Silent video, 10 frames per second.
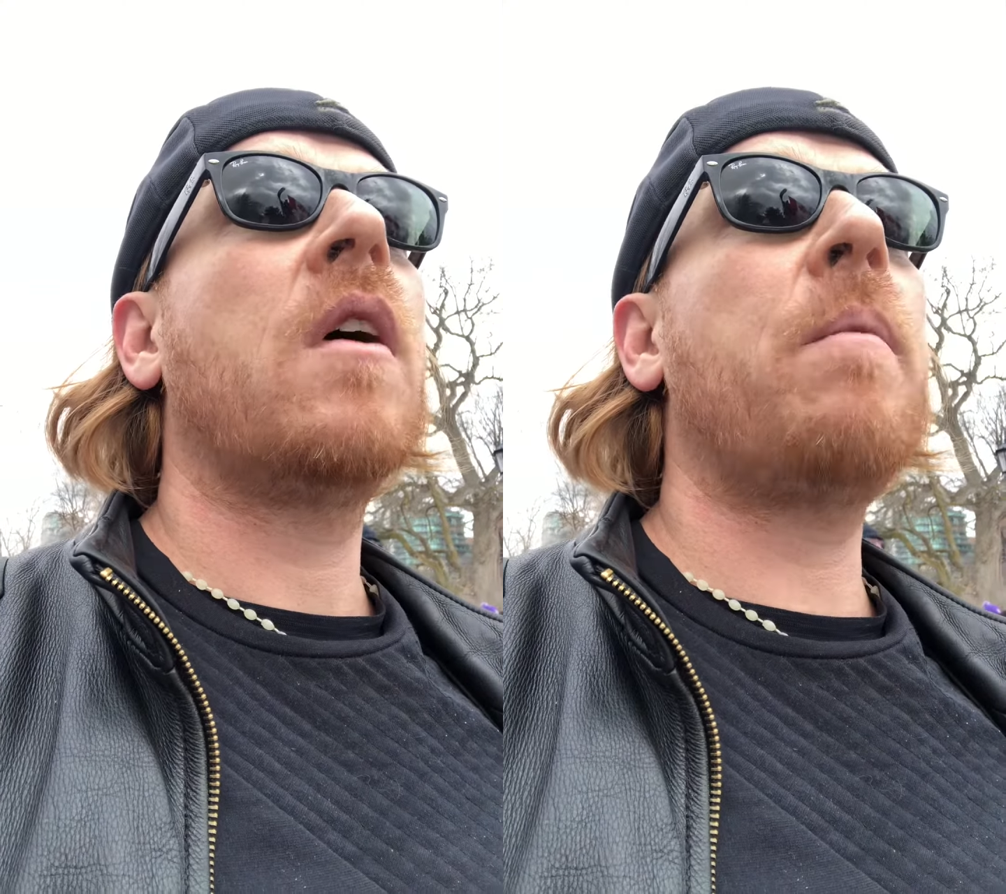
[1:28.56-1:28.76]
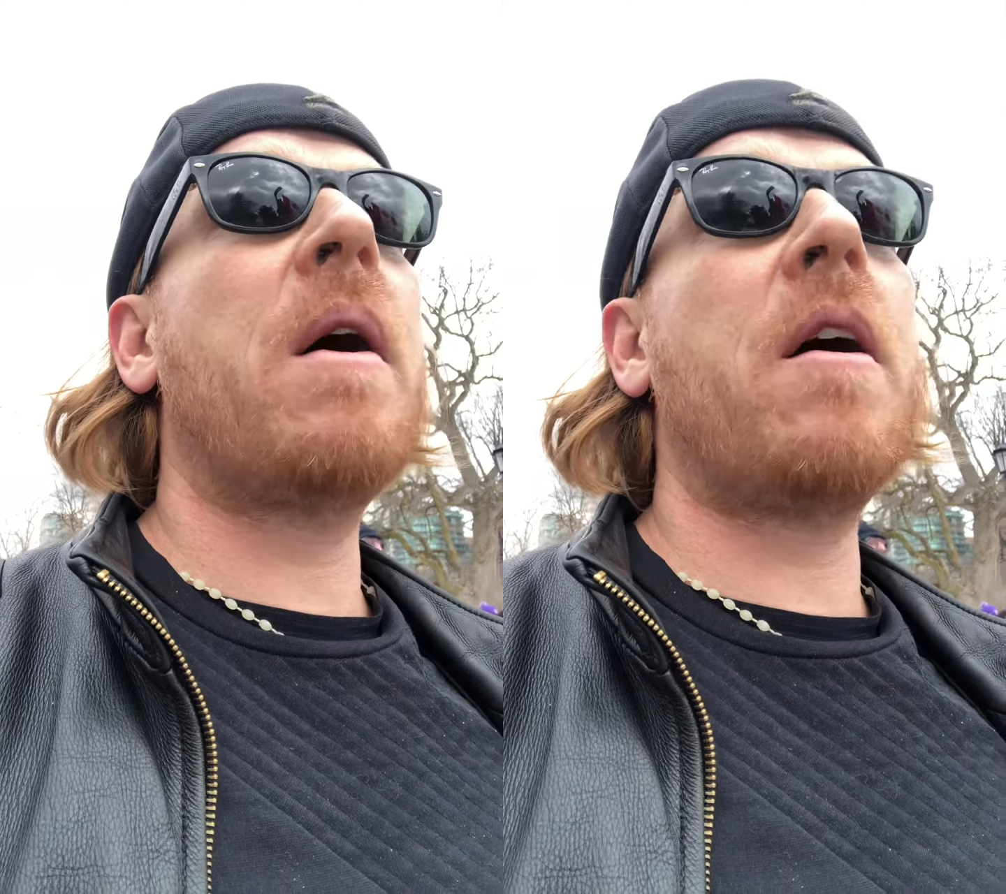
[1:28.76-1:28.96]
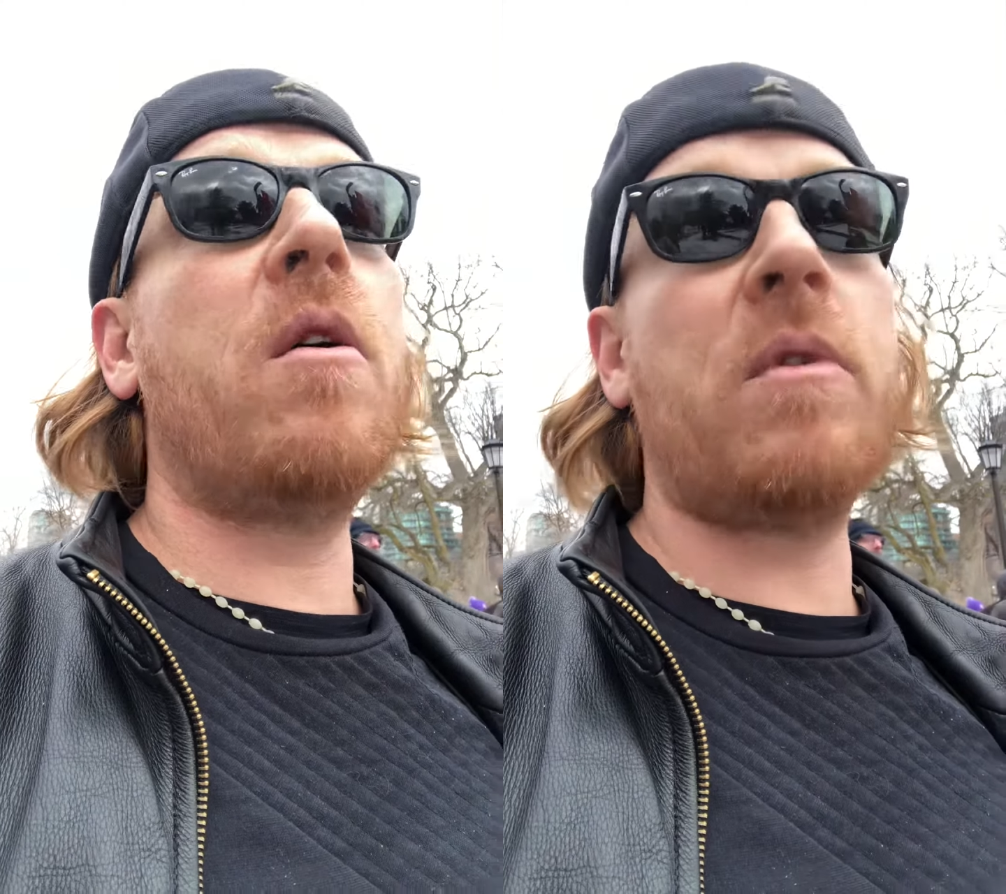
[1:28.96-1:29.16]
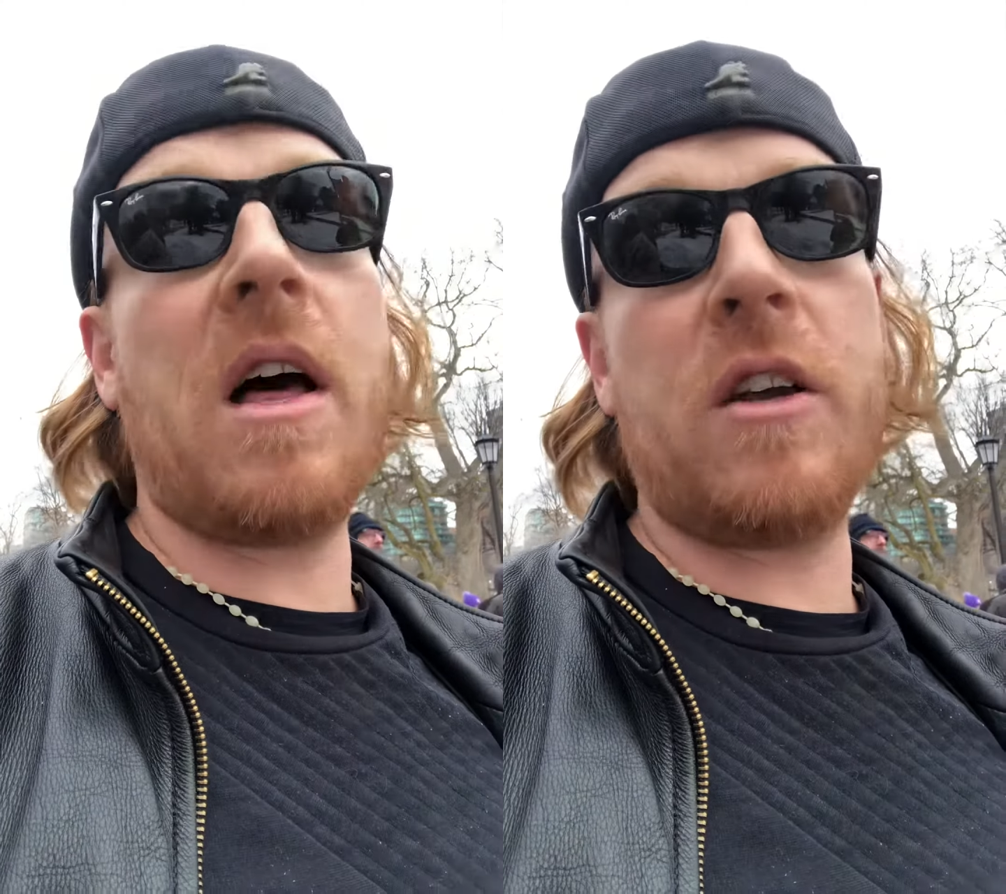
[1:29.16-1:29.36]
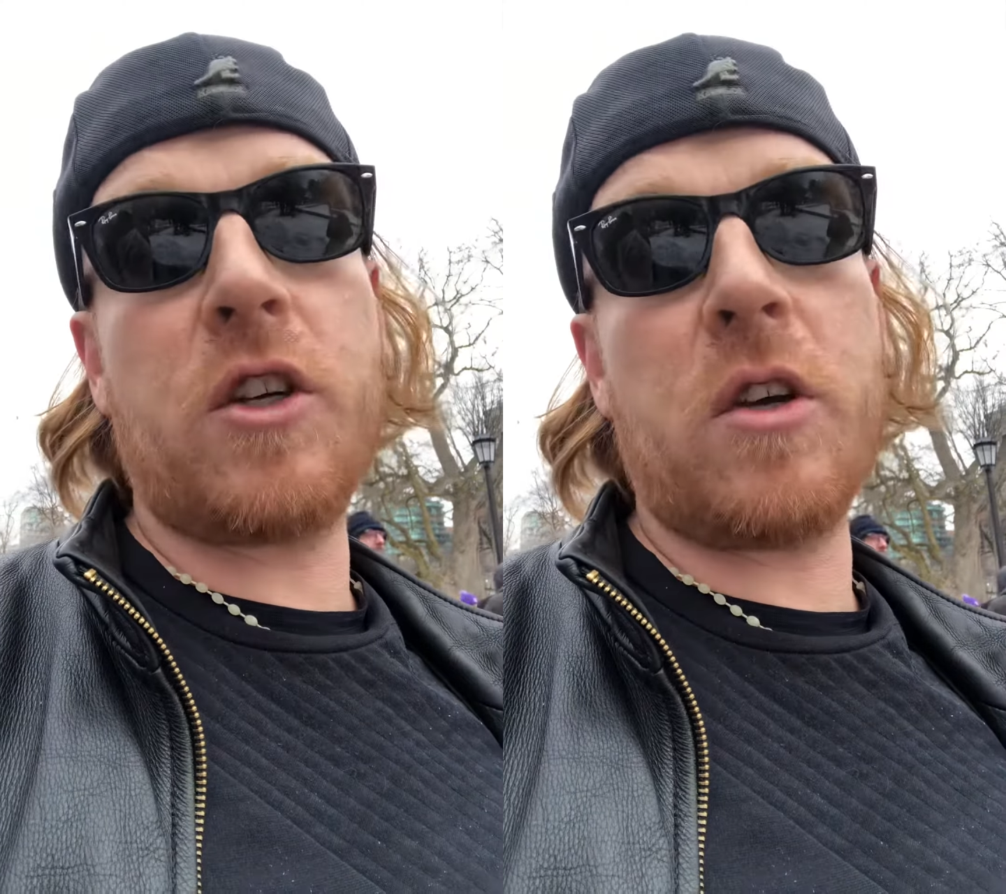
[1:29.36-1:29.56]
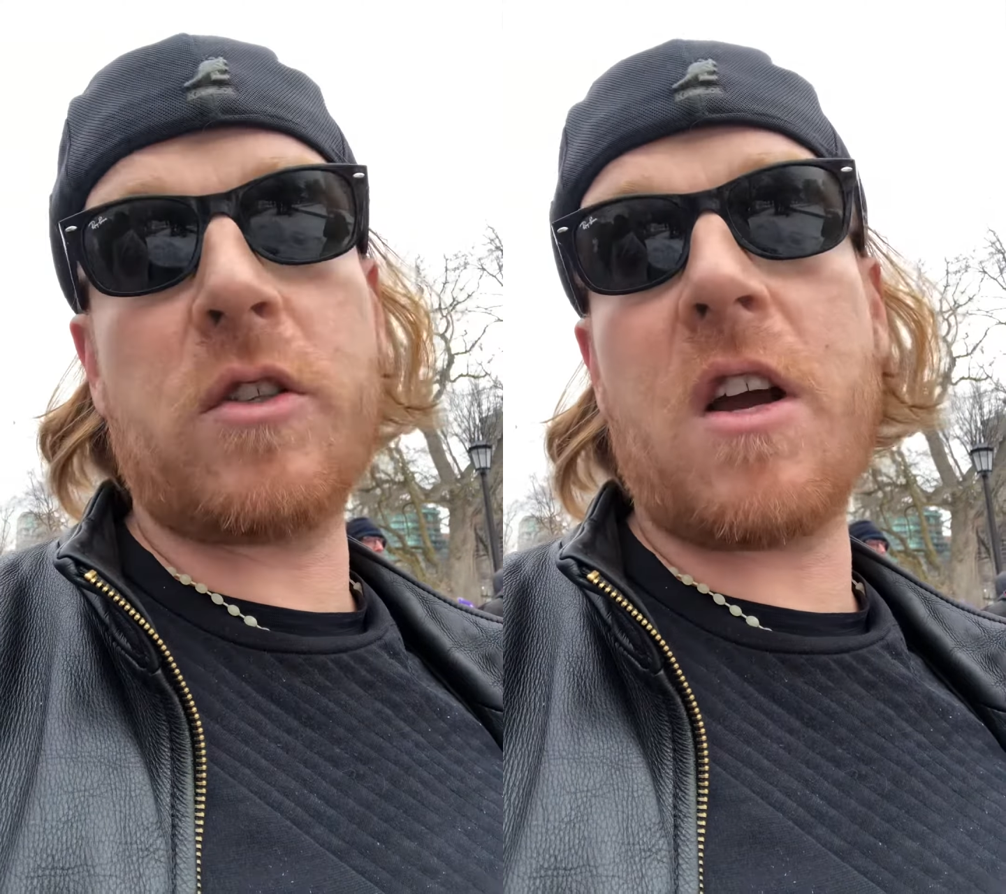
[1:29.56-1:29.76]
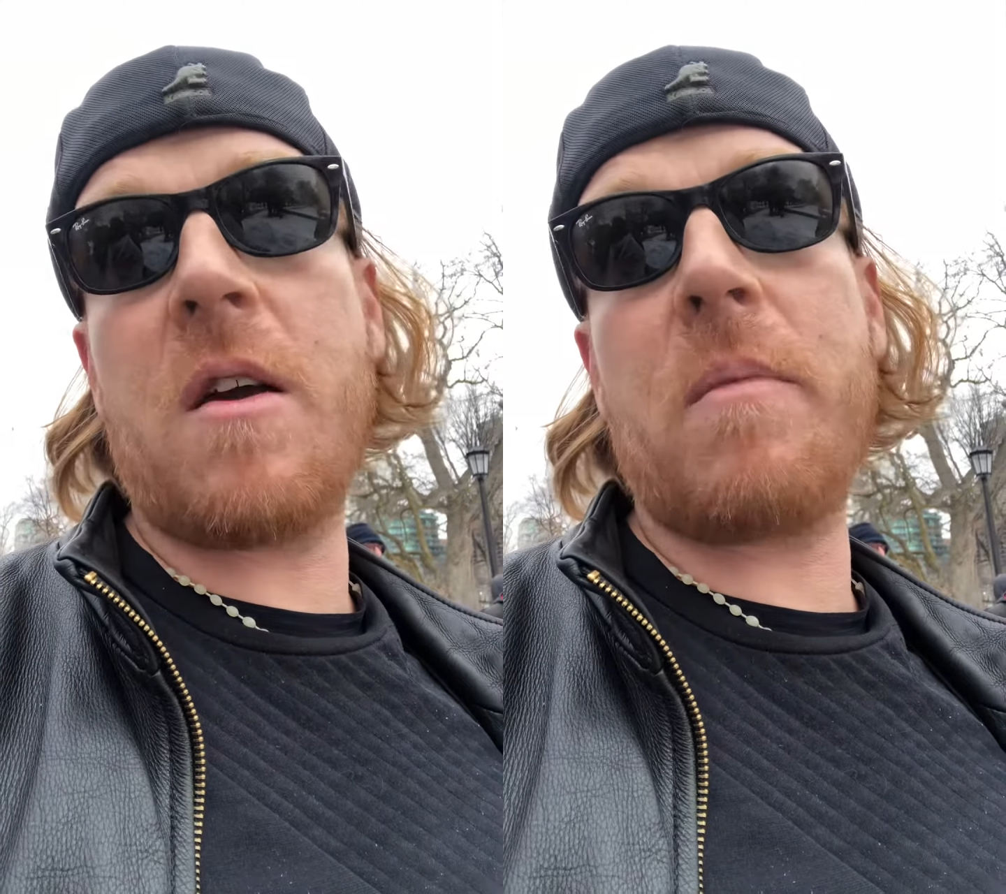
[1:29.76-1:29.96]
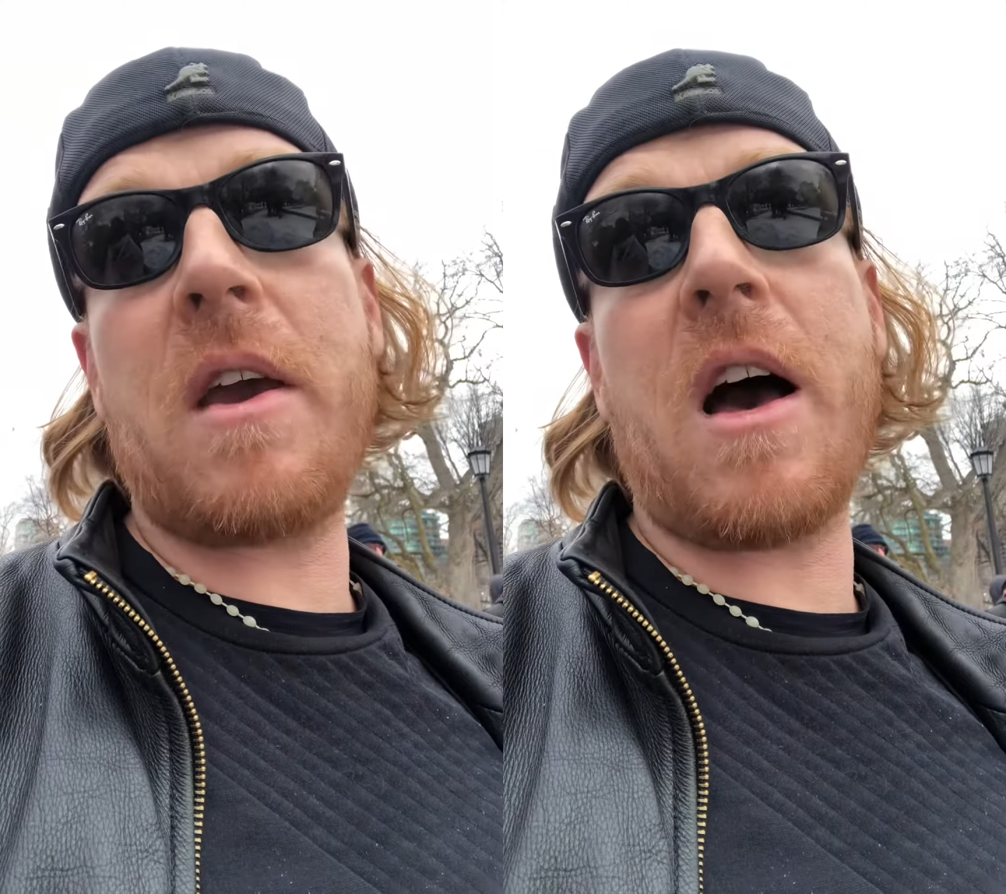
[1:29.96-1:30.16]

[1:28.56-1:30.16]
My own reality show starring me.